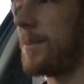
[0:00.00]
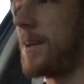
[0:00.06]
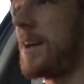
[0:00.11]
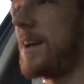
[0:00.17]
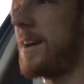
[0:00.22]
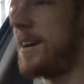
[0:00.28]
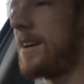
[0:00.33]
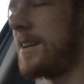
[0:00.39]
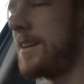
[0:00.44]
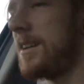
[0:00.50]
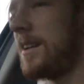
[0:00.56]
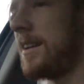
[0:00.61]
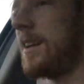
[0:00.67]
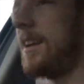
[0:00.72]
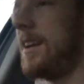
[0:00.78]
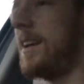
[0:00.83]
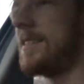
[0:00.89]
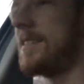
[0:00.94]
player,
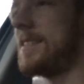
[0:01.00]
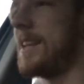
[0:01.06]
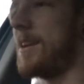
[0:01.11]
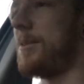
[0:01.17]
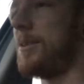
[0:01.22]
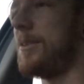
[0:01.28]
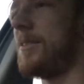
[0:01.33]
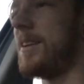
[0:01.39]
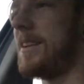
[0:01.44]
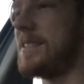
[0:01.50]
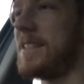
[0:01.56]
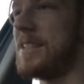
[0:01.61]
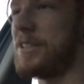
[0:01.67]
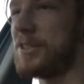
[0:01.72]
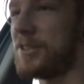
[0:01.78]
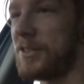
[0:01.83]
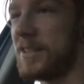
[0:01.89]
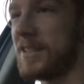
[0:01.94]
as someone who has
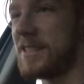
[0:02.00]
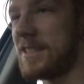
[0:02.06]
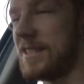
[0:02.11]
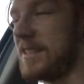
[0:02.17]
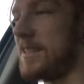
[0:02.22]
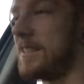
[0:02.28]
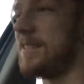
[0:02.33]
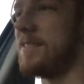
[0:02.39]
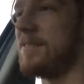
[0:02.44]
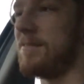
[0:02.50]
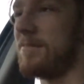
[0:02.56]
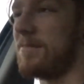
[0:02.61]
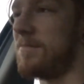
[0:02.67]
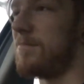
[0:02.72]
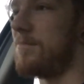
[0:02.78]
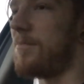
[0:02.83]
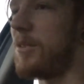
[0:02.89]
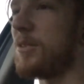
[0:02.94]
interest
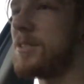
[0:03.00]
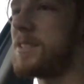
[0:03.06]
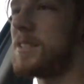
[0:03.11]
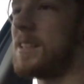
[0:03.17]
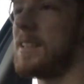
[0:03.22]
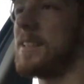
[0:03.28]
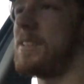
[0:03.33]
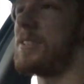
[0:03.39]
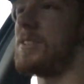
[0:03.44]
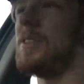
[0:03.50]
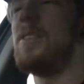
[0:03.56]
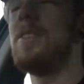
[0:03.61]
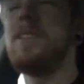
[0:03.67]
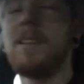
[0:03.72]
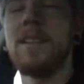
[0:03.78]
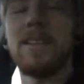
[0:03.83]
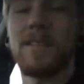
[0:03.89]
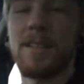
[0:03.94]
in most things
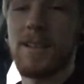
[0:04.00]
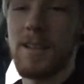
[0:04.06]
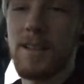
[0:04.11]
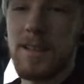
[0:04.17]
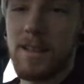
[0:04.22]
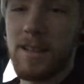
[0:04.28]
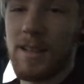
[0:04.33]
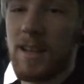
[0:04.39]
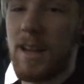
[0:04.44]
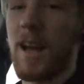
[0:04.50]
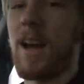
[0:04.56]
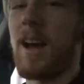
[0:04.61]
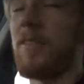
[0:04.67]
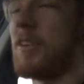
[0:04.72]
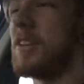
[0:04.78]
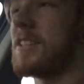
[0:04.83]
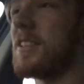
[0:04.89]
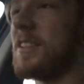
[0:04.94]
nerdy.
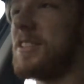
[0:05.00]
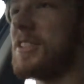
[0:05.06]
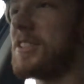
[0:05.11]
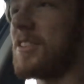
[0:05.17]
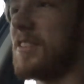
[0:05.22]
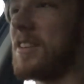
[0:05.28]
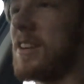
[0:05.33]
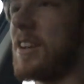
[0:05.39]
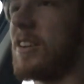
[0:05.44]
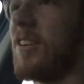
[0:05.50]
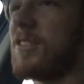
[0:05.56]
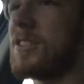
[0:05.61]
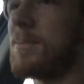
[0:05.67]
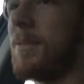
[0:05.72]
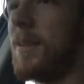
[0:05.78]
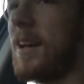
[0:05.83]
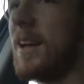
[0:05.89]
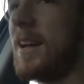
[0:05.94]
Recently just got into
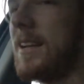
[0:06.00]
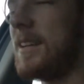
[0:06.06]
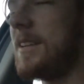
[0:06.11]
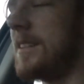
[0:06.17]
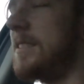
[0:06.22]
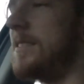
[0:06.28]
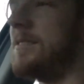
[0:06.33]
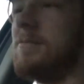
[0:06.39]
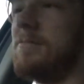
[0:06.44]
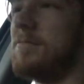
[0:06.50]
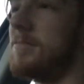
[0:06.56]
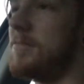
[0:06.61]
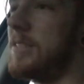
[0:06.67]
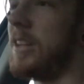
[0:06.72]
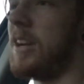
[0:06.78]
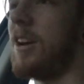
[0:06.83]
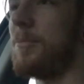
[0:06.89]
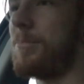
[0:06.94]
cosplaying,
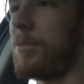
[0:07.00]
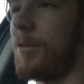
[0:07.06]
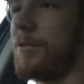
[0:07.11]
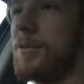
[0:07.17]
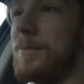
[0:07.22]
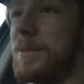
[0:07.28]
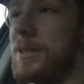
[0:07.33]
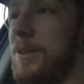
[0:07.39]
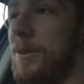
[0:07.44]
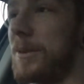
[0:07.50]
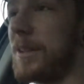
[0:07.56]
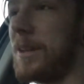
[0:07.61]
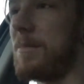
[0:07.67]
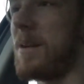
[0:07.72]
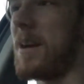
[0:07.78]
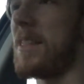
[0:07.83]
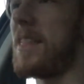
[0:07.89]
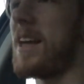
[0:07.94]
and you know, I'll probably be
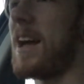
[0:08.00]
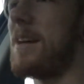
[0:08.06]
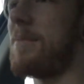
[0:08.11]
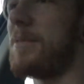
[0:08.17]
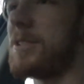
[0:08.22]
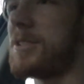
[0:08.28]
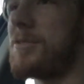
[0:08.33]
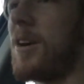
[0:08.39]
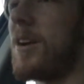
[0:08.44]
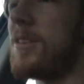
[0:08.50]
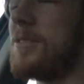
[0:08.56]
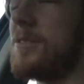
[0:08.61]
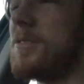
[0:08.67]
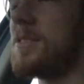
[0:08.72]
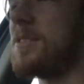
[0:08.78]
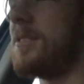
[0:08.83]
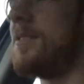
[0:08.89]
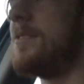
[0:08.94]
talking about that, my
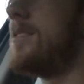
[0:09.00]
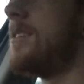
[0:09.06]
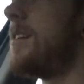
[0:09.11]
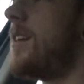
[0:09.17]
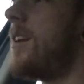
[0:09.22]
struggles, and